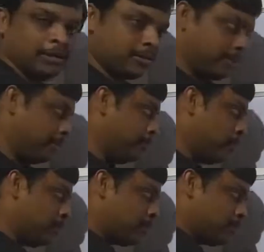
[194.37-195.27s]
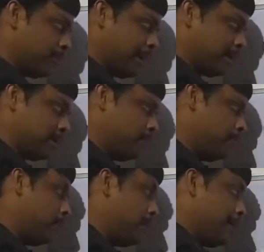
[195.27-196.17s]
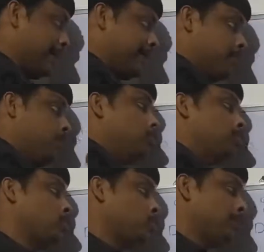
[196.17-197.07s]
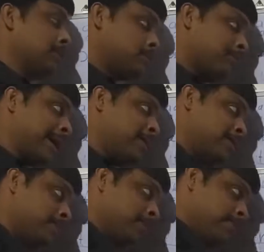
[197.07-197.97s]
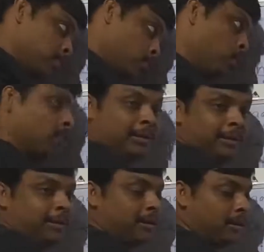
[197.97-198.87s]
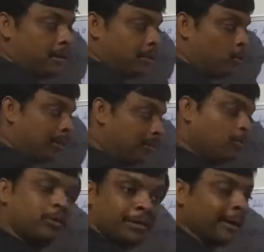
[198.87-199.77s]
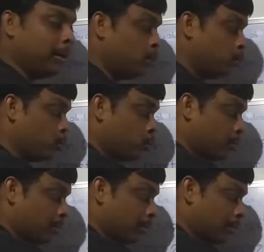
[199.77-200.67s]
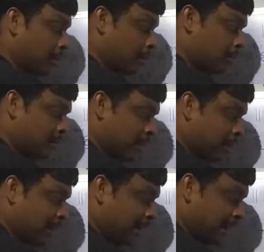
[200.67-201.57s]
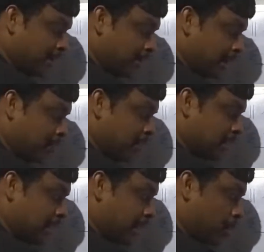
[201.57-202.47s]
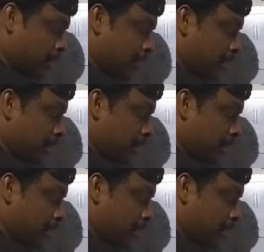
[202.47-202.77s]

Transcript: string because maximum at most 2 means maximum 2 only, not more than 2. So string with length 3 we just cannot